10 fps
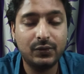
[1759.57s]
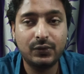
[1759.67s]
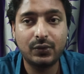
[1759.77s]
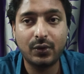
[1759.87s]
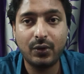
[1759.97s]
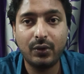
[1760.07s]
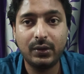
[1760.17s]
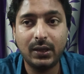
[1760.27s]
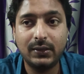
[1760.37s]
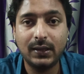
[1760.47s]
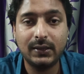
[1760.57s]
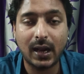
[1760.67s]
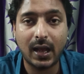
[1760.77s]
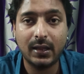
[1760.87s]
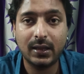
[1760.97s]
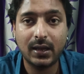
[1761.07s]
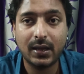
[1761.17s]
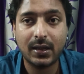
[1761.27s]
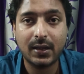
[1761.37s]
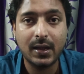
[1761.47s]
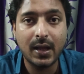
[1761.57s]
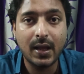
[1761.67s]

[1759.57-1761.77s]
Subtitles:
So this is another